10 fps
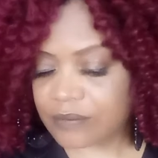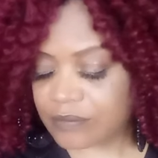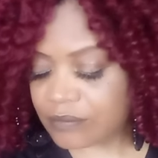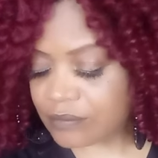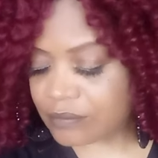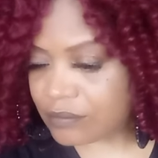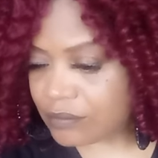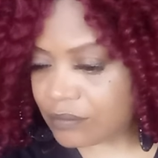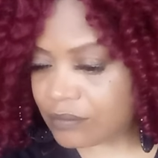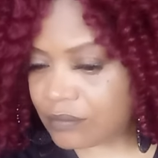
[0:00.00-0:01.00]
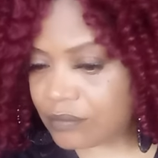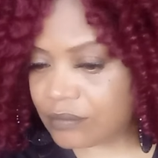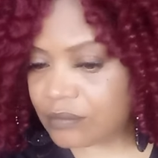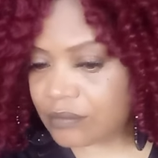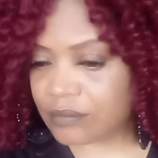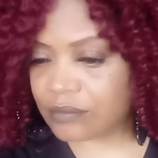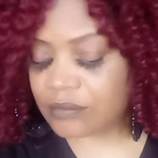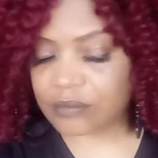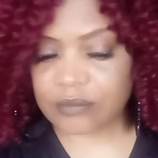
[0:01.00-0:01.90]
Nothing is said.